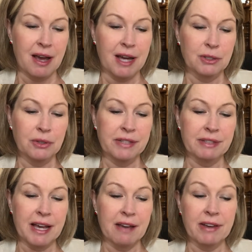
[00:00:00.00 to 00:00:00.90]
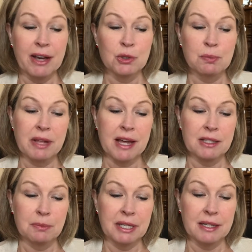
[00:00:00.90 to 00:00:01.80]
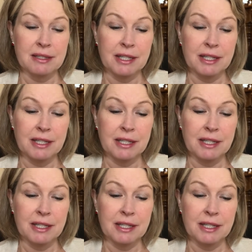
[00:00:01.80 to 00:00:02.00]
I don't even have houseplants because